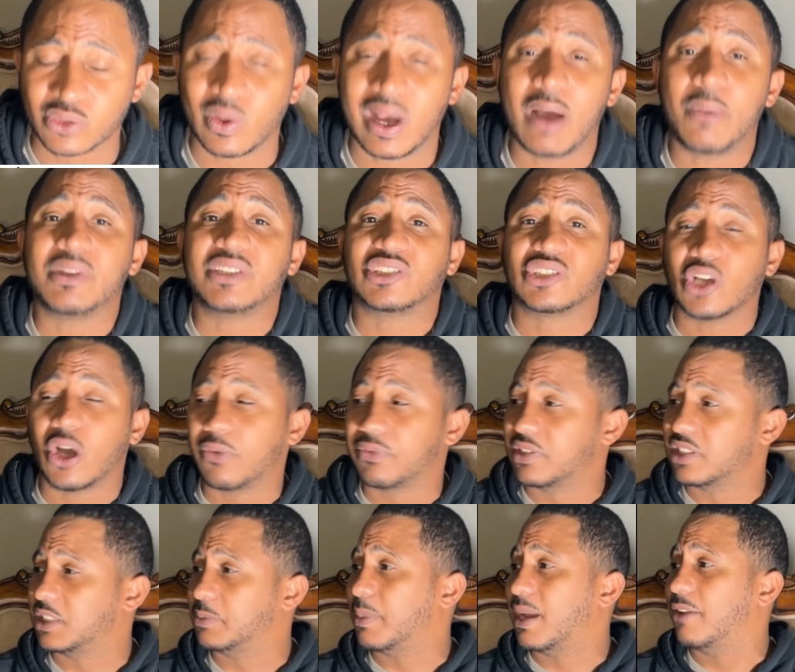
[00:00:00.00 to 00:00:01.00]
Okay, so how we
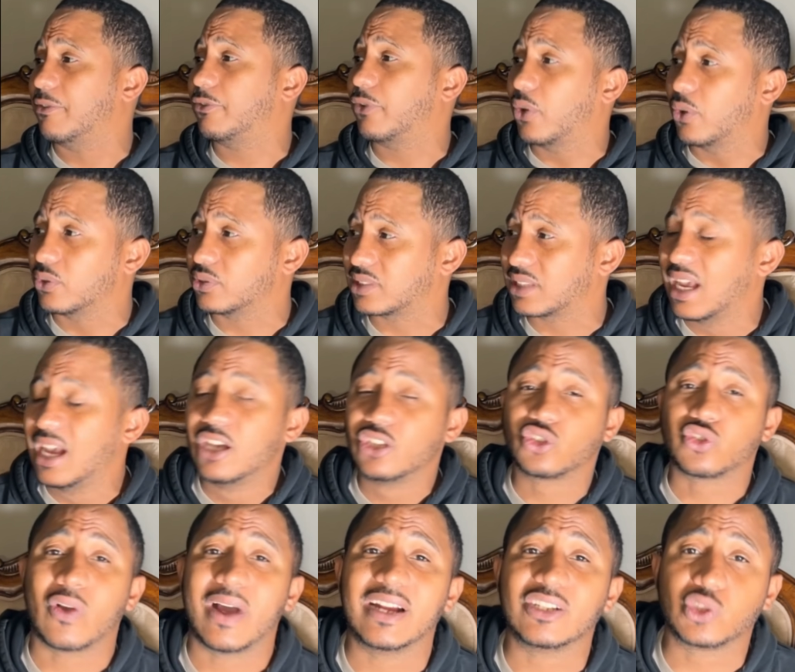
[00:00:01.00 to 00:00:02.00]
solve this by
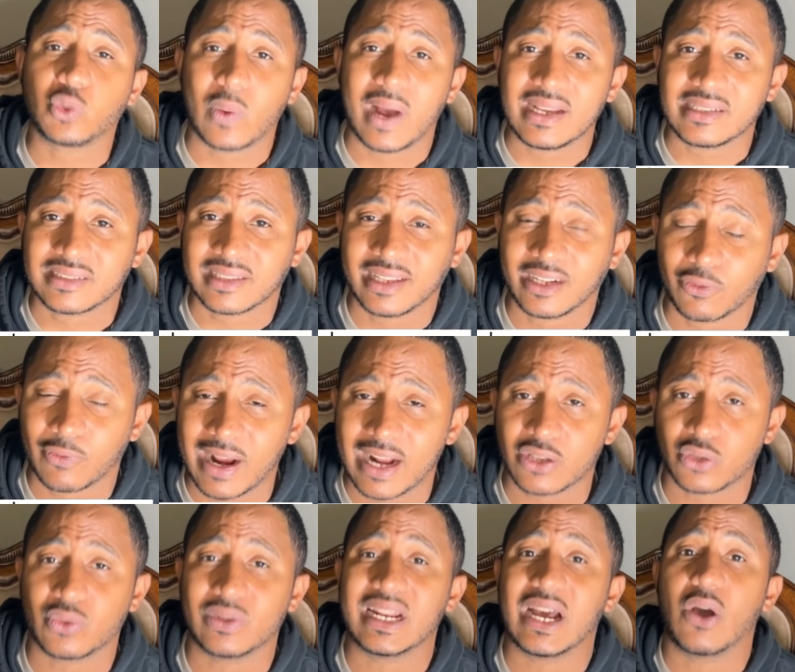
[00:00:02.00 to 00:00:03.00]
first trying to isolate a
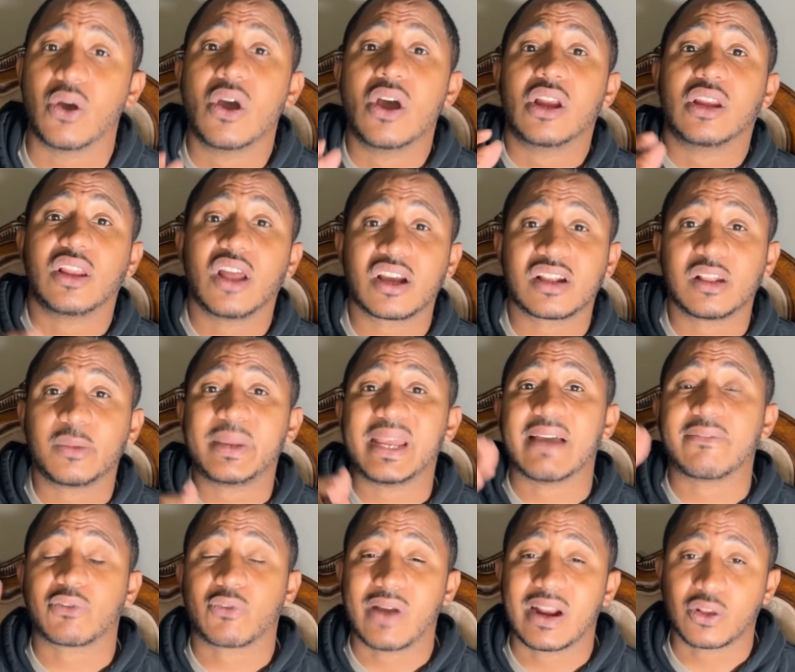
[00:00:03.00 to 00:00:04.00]
radical. Now, luckily we
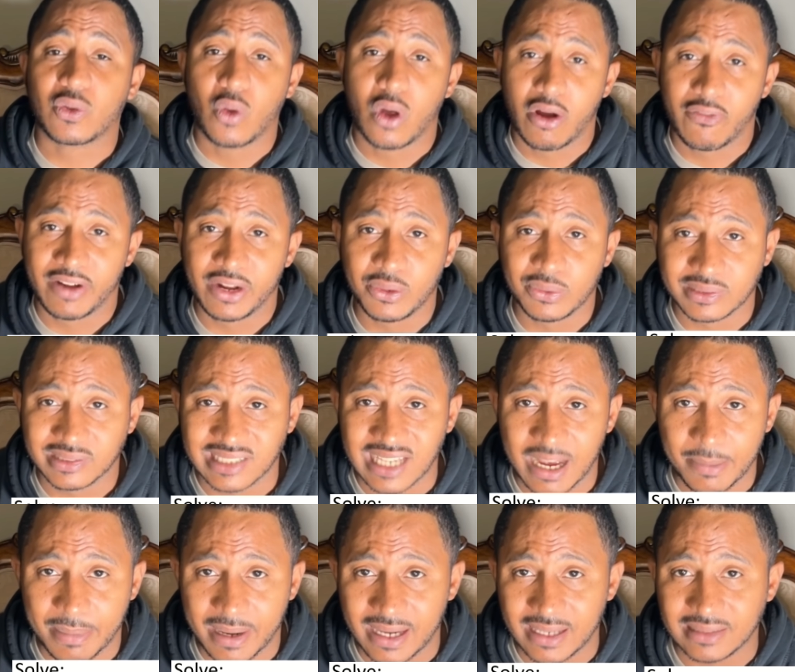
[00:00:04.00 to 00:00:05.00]
have a radical already on the
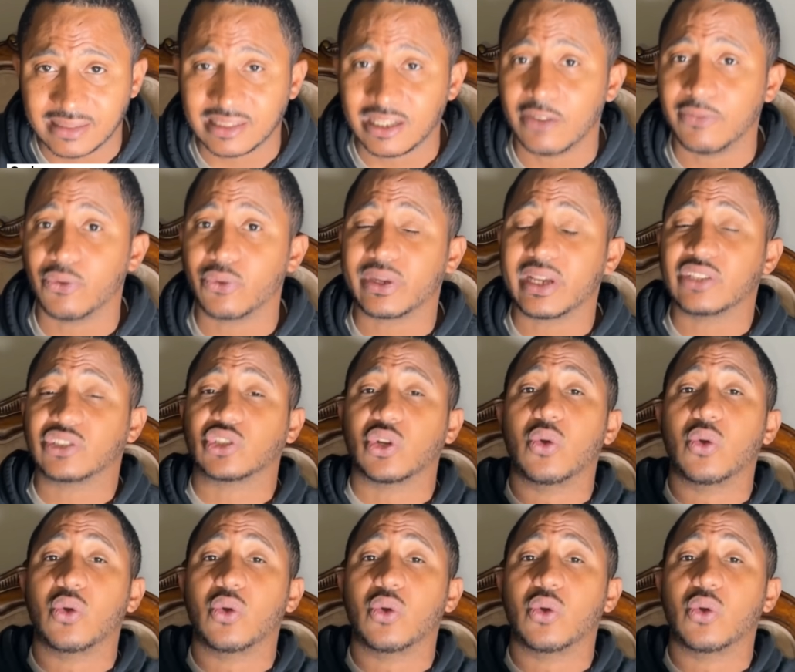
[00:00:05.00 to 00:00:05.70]
side by itself, okay?